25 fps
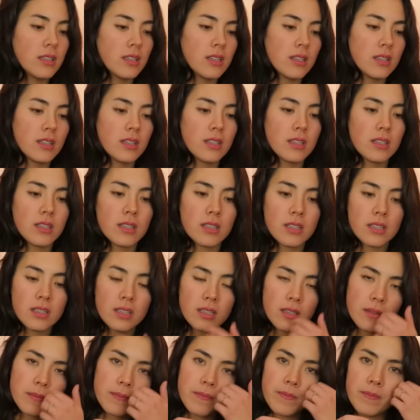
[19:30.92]

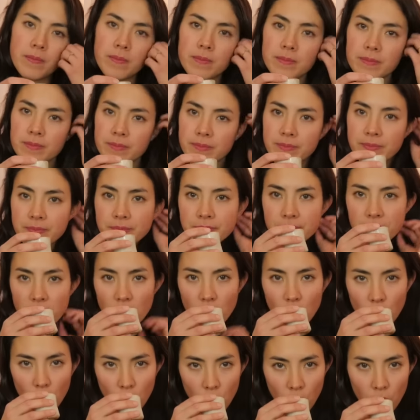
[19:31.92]

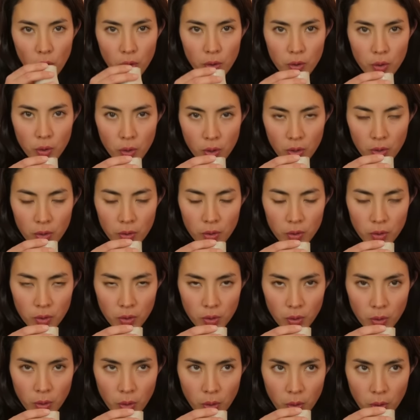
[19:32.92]

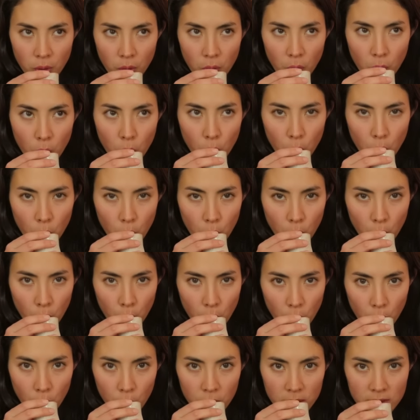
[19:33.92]

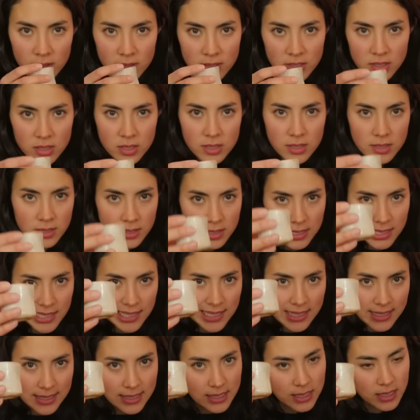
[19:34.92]

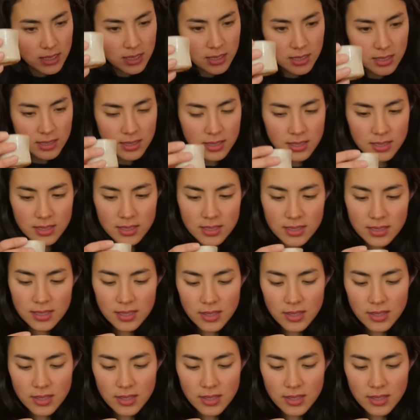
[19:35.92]
No words are spoken by the person on screen.